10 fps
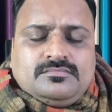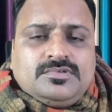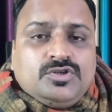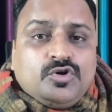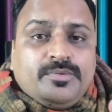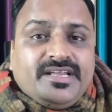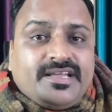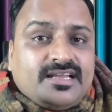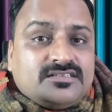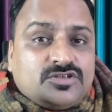Nobody
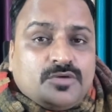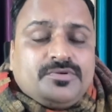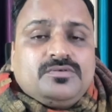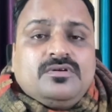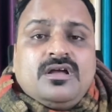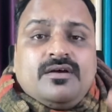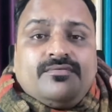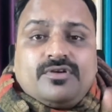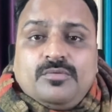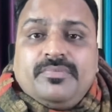can stop you
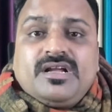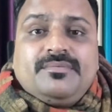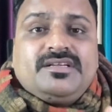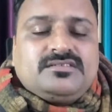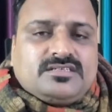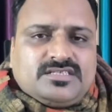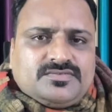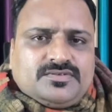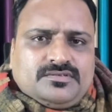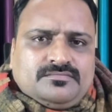from becoming
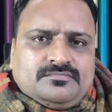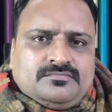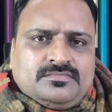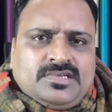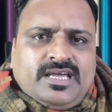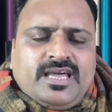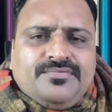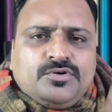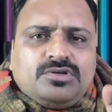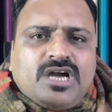successful. If
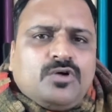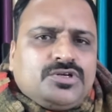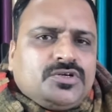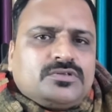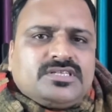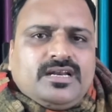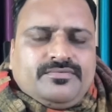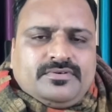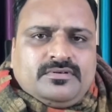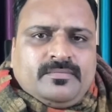you doubt
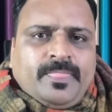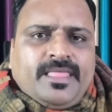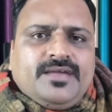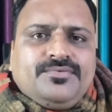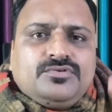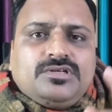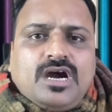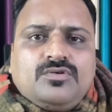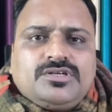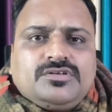yourself, if you
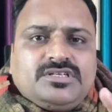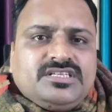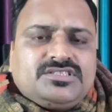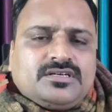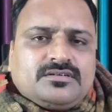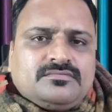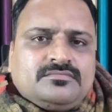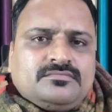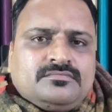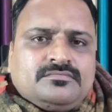doubt your teacher,
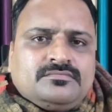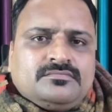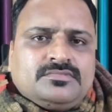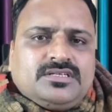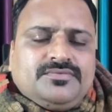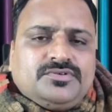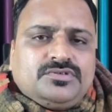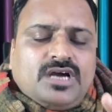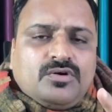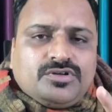if you
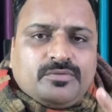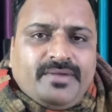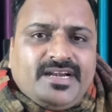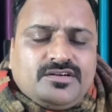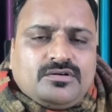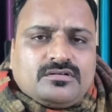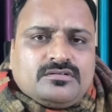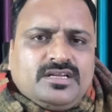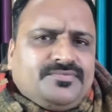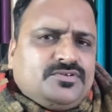doubt your mentor,
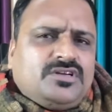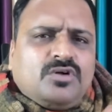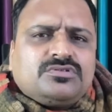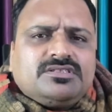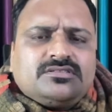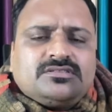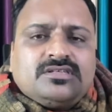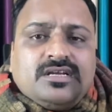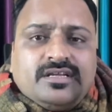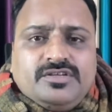if you doubt this
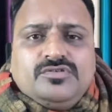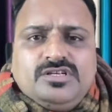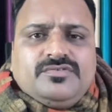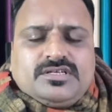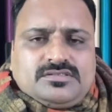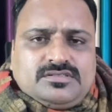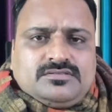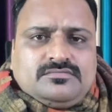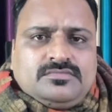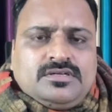universe,
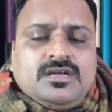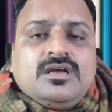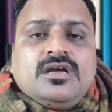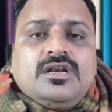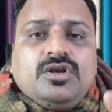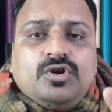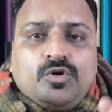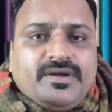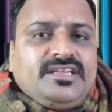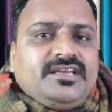
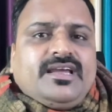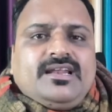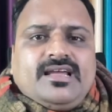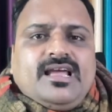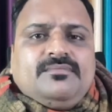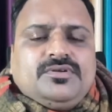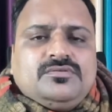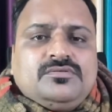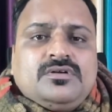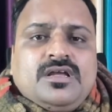nobody can help
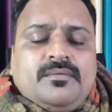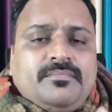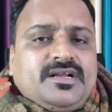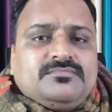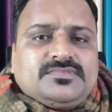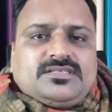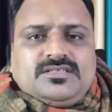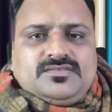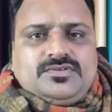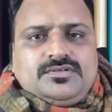you become
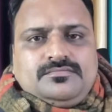successful.